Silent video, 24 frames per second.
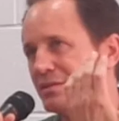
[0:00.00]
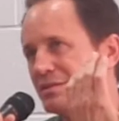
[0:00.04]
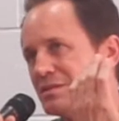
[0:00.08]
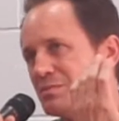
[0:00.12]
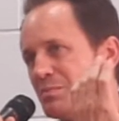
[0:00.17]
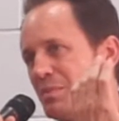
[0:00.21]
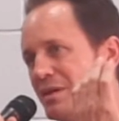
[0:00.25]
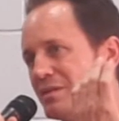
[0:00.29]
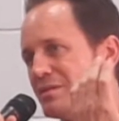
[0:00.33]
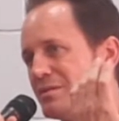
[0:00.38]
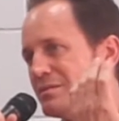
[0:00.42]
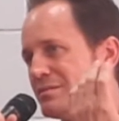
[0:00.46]

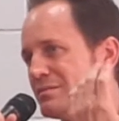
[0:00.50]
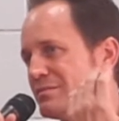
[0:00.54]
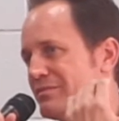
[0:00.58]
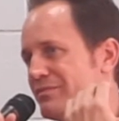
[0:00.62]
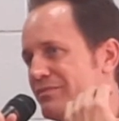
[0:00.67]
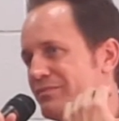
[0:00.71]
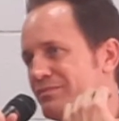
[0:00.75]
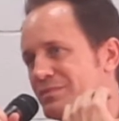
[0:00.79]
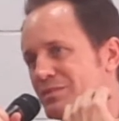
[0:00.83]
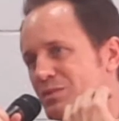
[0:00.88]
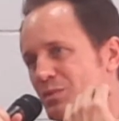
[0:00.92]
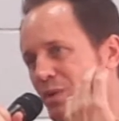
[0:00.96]
spend
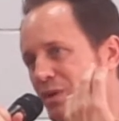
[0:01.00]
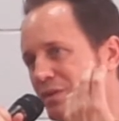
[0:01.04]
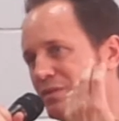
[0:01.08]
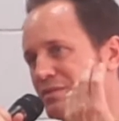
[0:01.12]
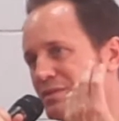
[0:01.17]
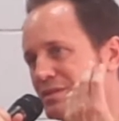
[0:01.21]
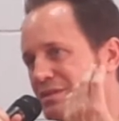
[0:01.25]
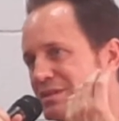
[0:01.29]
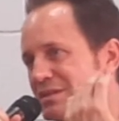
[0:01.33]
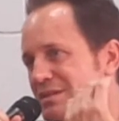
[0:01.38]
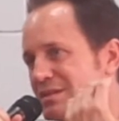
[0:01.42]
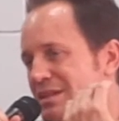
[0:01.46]
12
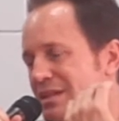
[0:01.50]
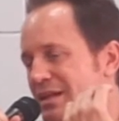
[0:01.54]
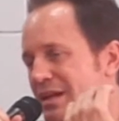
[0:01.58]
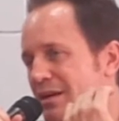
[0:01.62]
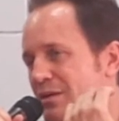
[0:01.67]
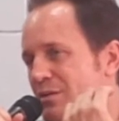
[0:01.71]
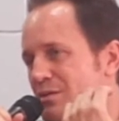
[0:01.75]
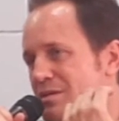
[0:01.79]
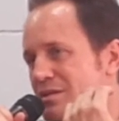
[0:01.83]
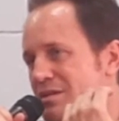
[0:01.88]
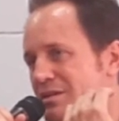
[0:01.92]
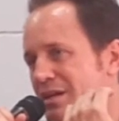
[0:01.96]
to 16
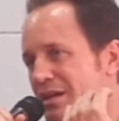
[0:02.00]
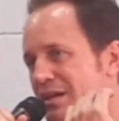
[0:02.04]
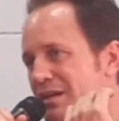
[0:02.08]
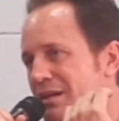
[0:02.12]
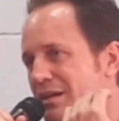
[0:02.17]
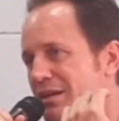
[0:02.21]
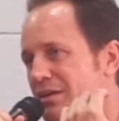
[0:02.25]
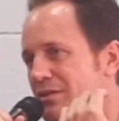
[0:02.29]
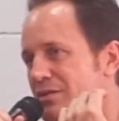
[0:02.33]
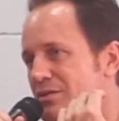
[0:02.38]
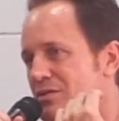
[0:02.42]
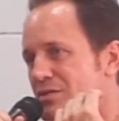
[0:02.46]
hours a day
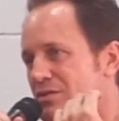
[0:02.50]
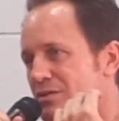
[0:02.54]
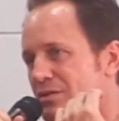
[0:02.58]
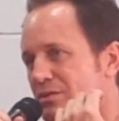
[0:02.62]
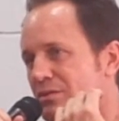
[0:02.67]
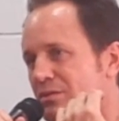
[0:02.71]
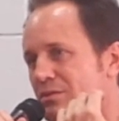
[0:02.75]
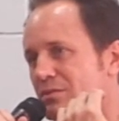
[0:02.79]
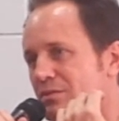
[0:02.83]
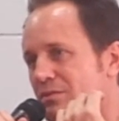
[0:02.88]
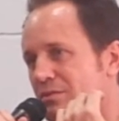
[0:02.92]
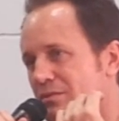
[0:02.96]
together, so
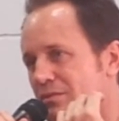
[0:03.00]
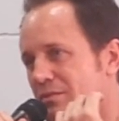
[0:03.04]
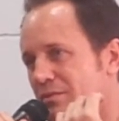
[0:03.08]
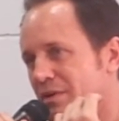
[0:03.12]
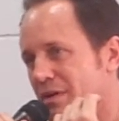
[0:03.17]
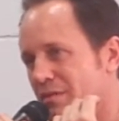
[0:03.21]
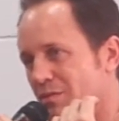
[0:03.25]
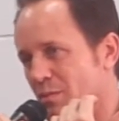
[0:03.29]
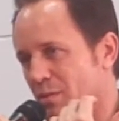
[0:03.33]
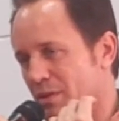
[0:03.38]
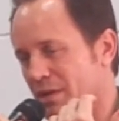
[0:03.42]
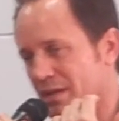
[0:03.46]

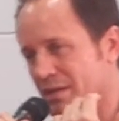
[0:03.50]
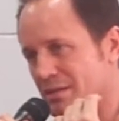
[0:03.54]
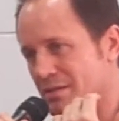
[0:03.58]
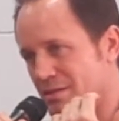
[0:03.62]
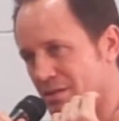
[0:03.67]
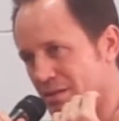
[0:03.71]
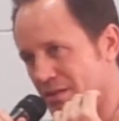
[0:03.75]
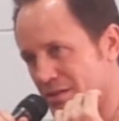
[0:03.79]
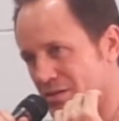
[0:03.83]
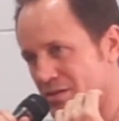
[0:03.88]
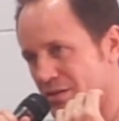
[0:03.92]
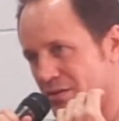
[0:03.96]
everybody gets
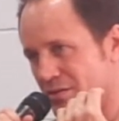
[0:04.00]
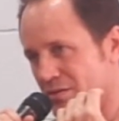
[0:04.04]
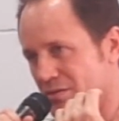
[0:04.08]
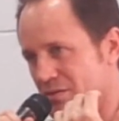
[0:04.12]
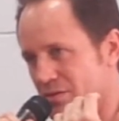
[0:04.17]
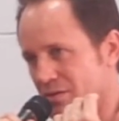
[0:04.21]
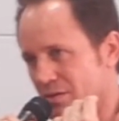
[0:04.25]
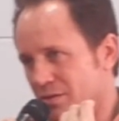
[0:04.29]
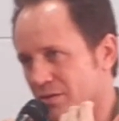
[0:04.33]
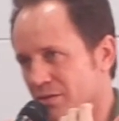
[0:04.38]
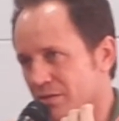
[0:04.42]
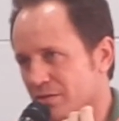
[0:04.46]
on each
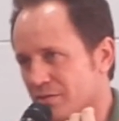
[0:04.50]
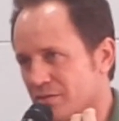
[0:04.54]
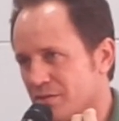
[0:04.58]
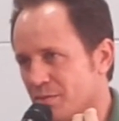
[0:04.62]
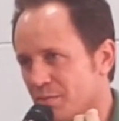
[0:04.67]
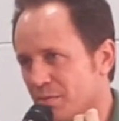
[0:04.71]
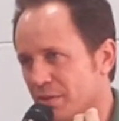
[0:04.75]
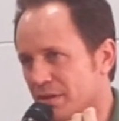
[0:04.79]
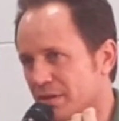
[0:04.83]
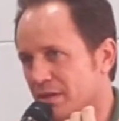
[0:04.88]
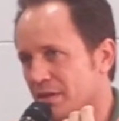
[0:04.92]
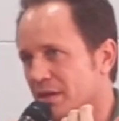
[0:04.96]
other's nerves,
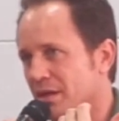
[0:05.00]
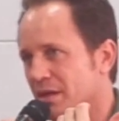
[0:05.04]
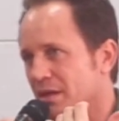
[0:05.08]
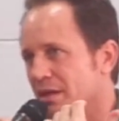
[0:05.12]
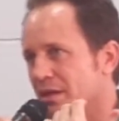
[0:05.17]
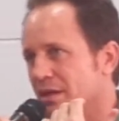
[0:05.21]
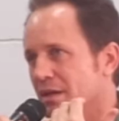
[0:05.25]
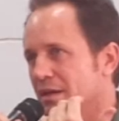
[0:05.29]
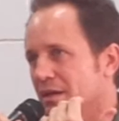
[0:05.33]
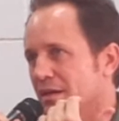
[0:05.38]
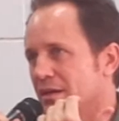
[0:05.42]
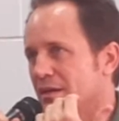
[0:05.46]
but,
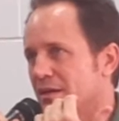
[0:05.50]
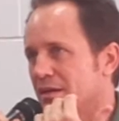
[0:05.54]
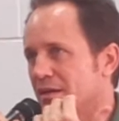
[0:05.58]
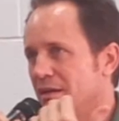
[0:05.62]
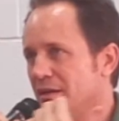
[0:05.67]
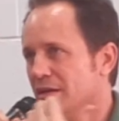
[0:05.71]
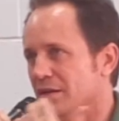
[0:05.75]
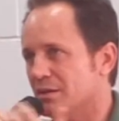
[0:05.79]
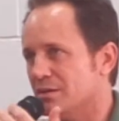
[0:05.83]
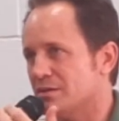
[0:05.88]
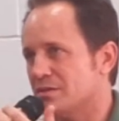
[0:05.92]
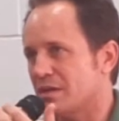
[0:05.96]

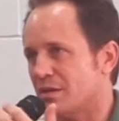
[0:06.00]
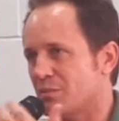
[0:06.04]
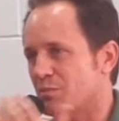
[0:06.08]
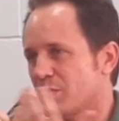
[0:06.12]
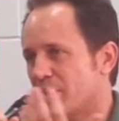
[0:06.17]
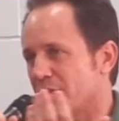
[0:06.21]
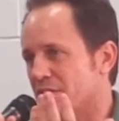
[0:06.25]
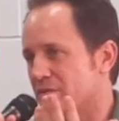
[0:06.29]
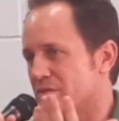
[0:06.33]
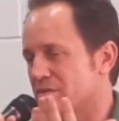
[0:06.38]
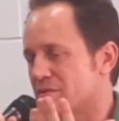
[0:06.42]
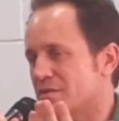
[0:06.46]
you know, it's like
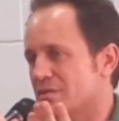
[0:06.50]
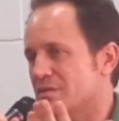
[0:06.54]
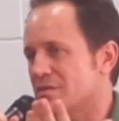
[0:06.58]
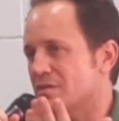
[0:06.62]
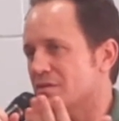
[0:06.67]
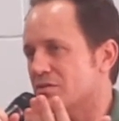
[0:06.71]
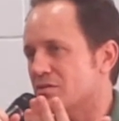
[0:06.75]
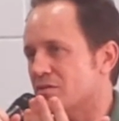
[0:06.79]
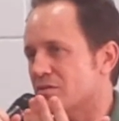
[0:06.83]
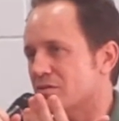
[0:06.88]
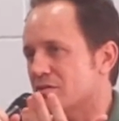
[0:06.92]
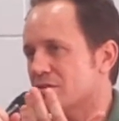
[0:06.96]
brothers and
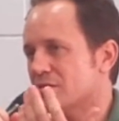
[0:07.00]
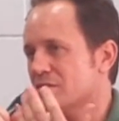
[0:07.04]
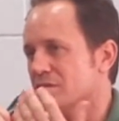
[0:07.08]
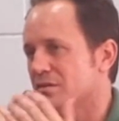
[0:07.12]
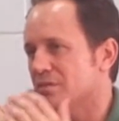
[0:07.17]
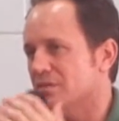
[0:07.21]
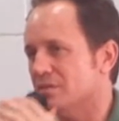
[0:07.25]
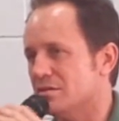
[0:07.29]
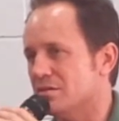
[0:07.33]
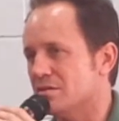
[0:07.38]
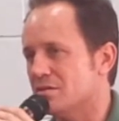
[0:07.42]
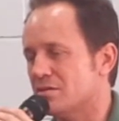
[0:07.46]
sisters.
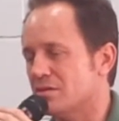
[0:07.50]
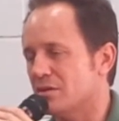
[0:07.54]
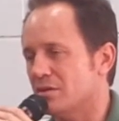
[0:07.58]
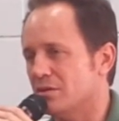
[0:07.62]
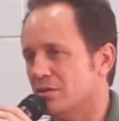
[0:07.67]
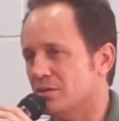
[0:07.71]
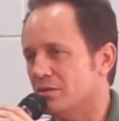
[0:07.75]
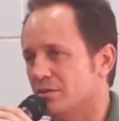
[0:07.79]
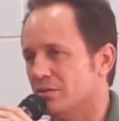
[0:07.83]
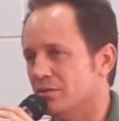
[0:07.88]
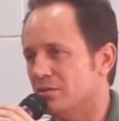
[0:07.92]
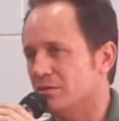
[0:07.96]
And
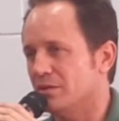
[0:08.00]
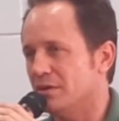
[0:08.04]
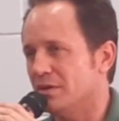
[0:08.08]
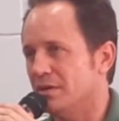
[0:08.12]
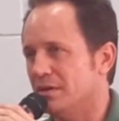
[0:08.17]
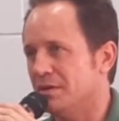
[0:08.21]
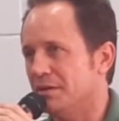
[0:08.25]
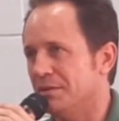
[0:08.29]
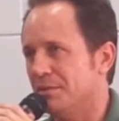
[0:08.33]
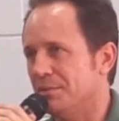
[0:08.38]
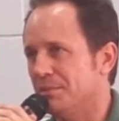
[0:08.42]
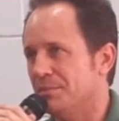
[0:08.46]
so,
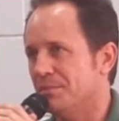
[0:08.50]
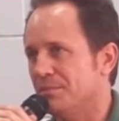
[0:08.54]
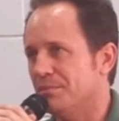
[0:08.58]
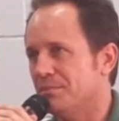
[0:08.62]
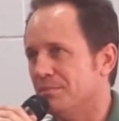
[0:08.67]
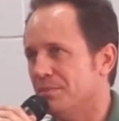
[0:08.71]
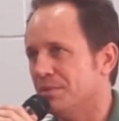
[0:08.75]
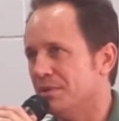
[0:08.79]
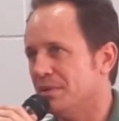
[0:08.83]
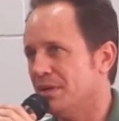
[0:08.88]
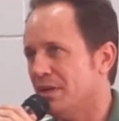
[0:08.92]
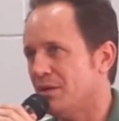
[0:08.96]
um,
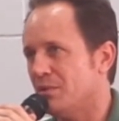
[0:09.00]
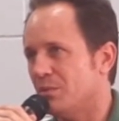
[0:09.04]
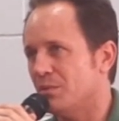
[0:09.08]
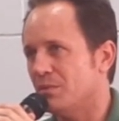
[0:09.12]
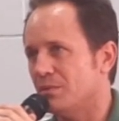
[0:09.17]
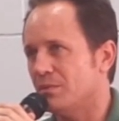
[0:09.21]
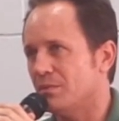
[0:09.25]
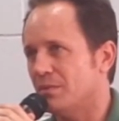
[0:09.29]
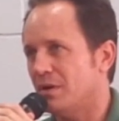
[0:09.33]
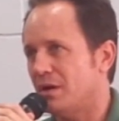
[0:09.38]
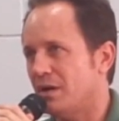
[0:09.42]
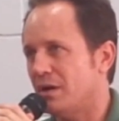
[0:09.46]
but yeah,
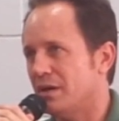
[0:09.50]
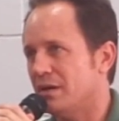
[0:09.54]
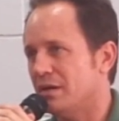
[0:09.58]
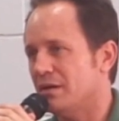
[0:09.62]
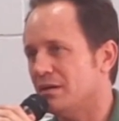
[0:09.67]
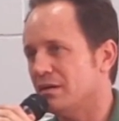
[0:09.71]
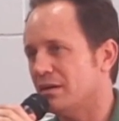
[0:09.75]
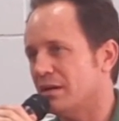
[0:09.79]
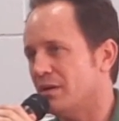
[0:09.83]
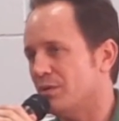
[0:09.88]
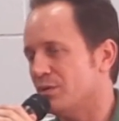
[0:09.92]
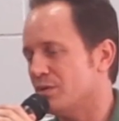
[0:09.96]
I
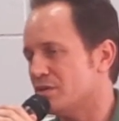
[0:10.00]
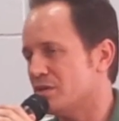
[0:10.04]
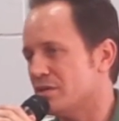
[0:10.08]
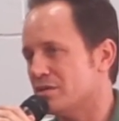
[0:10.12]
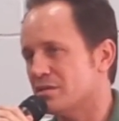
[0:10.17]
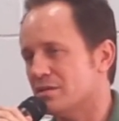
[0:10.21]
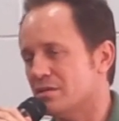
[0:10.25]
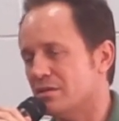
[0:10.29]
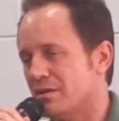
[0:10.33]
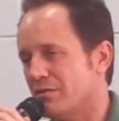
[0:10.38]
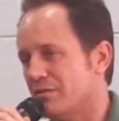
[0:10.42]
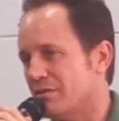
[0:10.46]
hung out with
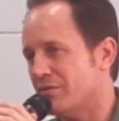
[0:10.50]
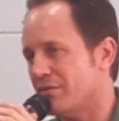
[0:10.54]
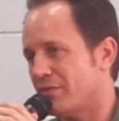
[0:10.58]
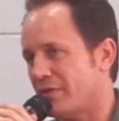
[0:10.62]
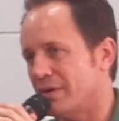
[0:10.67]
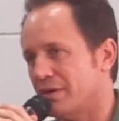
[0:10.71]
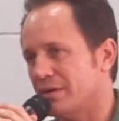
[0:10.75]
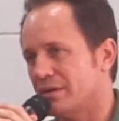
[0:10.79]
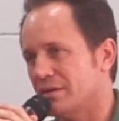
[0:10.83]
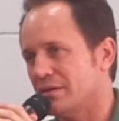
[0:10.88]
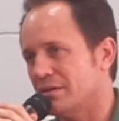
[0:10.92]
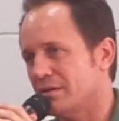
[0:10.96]
Jason David
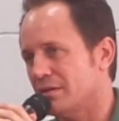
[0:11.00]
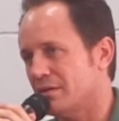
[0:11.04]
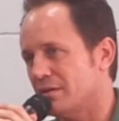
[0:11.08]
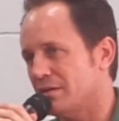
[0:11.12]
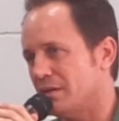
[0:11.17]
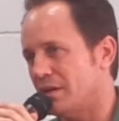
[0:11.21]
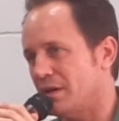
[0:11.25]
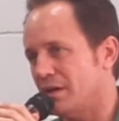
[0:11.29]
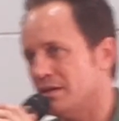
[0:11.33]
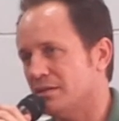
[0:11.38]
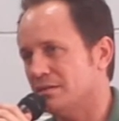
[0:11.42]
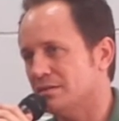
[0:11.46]
Frank a
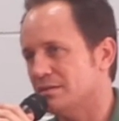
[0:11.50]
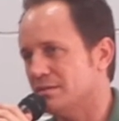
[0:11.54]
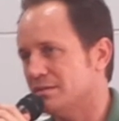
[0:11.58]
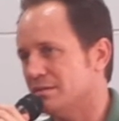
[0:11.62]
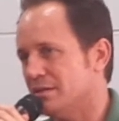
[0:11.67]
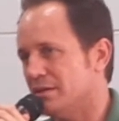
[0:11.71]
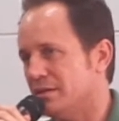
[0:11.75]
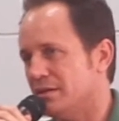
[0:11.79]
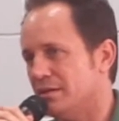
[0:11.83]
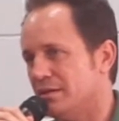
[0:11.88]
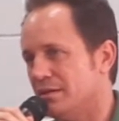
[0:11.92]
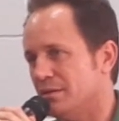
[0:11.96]
lot
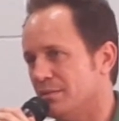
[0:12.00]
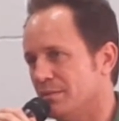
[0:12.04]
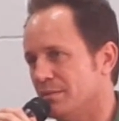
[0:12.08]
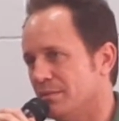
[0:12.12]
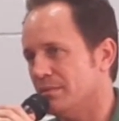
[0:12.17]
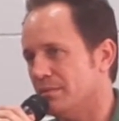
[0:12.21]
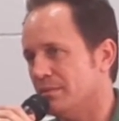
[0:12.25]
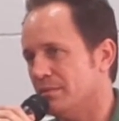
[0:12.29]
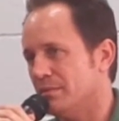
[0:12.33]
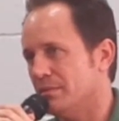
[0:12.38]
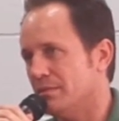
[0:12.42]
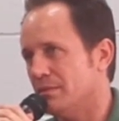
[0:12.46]
um,
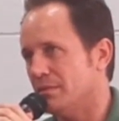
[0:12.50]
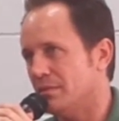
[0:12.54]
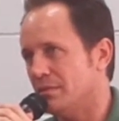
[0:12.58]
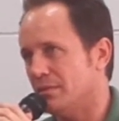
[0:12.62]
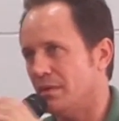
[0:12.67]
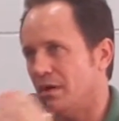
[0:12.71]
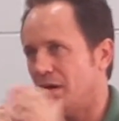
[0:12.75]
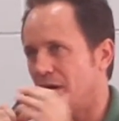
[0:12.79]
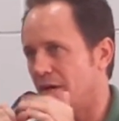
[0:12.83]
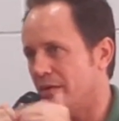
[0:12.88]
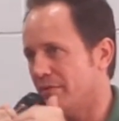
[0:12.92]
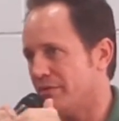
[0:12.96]

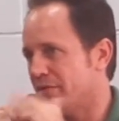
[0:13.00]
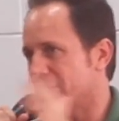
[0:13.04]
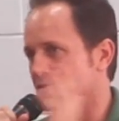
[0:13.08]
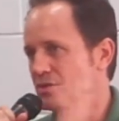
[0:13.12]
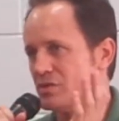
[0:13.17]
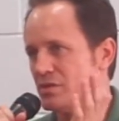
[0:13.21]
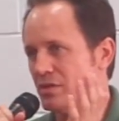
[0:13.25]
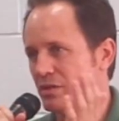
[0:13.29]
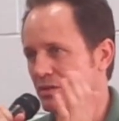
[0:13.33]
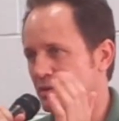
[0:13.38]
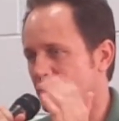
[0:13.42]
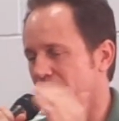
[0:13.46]
off the
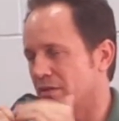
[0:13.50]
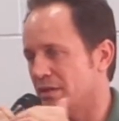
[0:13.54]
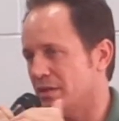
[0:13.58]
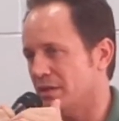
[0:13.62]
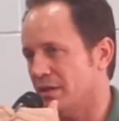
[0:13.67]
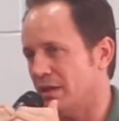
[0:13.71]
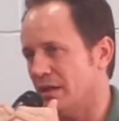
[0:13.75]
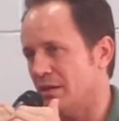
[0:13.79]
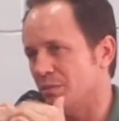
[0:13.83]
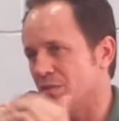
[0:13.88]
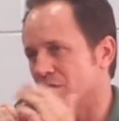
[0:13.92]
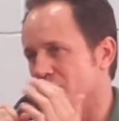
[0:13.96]
show,
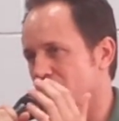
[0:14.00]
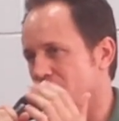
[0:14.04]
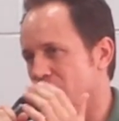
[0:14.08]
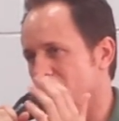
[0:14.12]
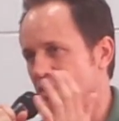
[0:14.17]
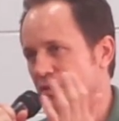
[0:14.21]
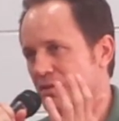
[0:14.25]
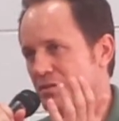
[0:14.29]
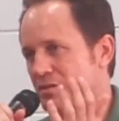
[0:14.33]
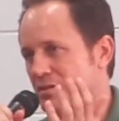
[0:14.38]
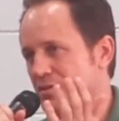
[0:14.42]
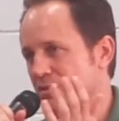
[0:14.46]
and Amy Jo
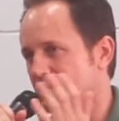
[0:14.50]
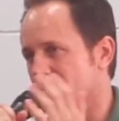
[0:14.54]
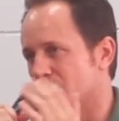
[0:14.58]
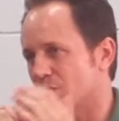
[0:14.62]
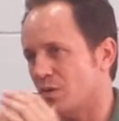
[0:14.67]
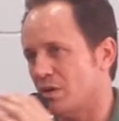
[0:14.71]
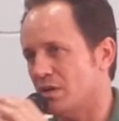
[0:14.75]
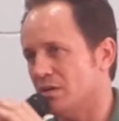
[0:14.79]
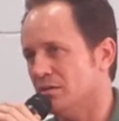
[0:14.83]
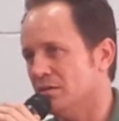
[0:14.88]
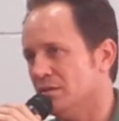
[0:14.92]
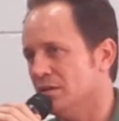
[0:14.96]
Johnson as
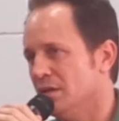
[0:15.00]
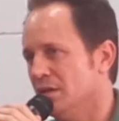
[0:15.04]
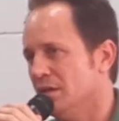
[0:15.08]
well.